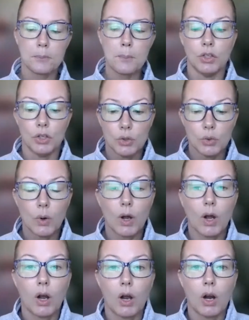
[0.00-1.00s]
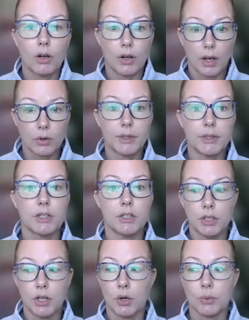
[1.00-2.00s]
you are not going to
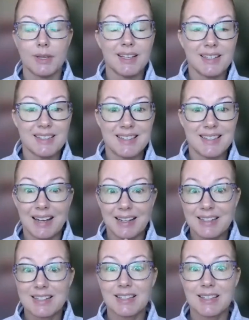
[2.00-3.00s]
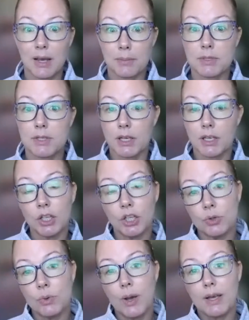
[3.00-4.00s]
know the exact steps that
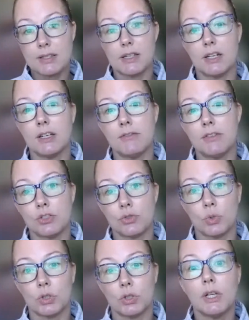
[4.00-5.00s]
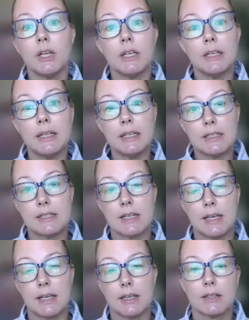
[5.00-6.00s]
you as an individual need to
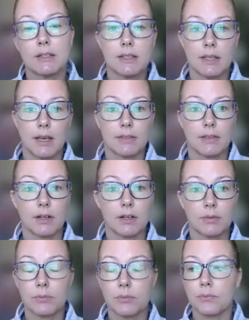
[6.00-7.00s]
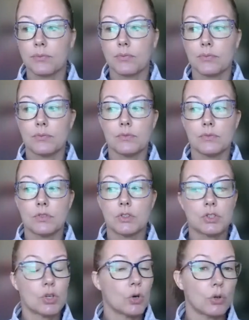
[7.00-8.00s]
take to get there.
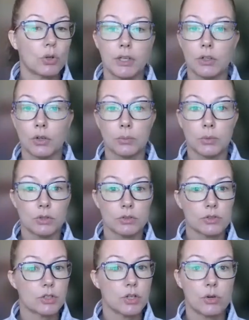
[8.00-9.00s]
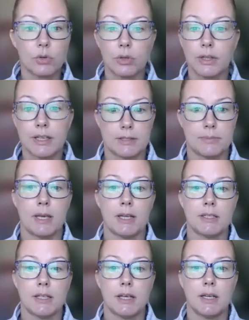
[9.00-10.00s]
Totally normal, totally
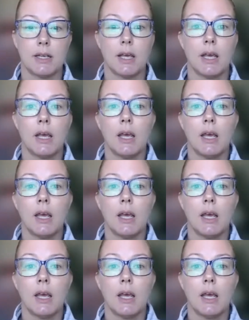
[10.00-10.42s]
expected.